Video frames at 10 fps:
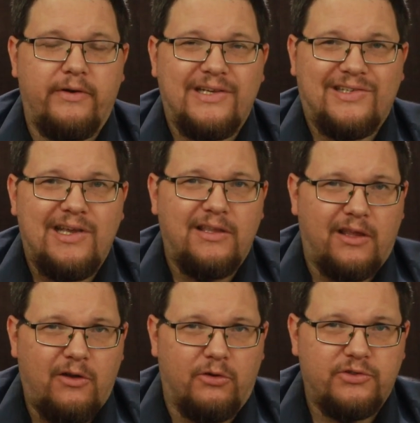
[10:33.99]
already
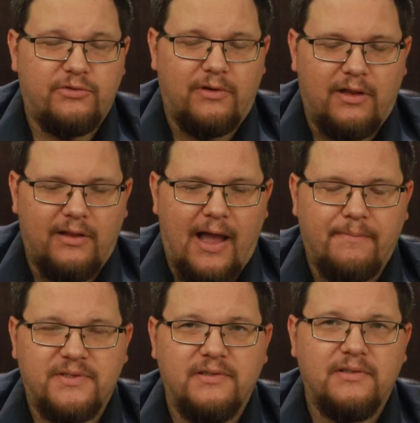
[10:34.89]
seeing the cultural
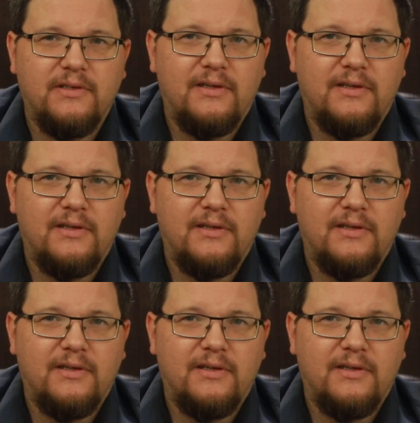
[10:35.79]
collapse.